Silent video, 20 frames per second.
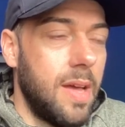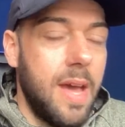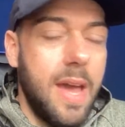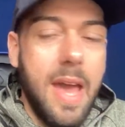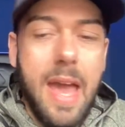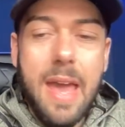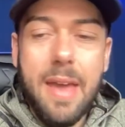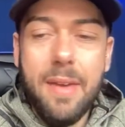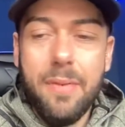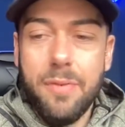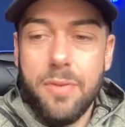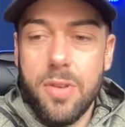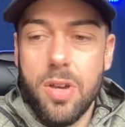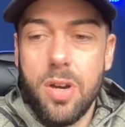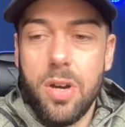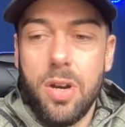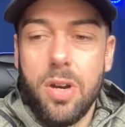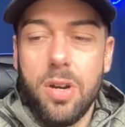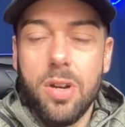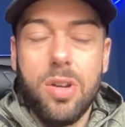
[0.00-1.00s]

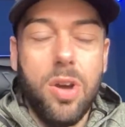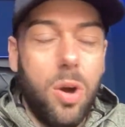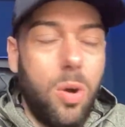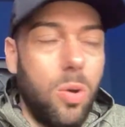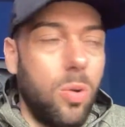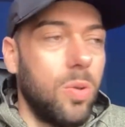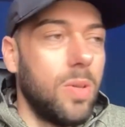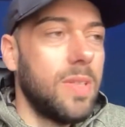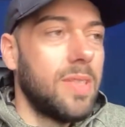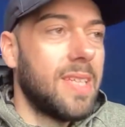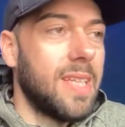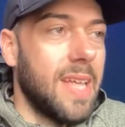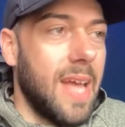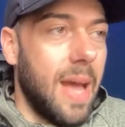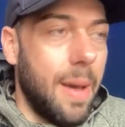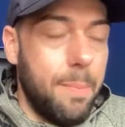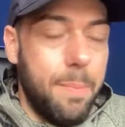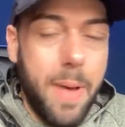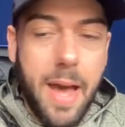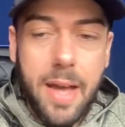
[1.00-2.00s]
goal is to
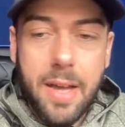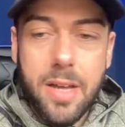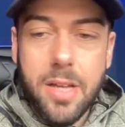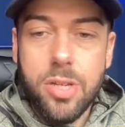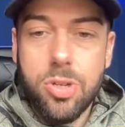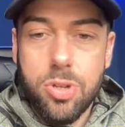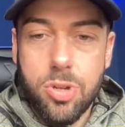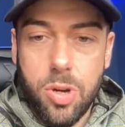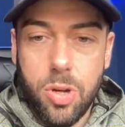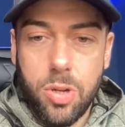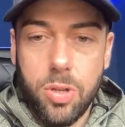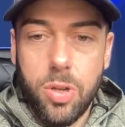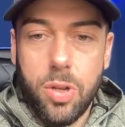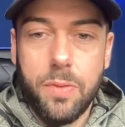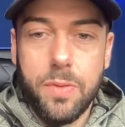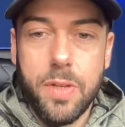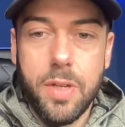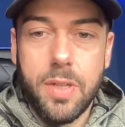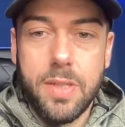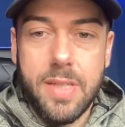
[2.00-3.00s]
get better control
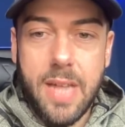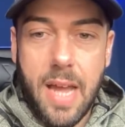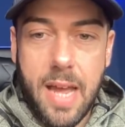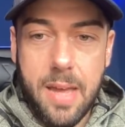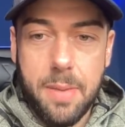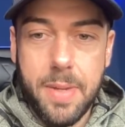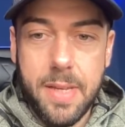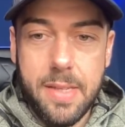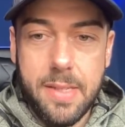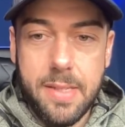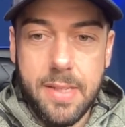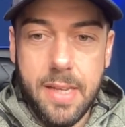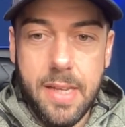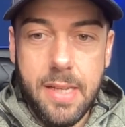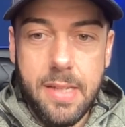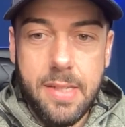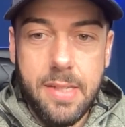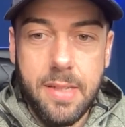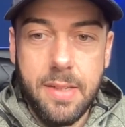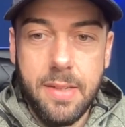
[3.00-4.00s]
over your
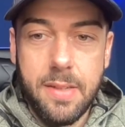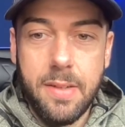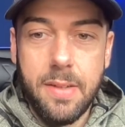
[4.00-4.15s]
diabetes,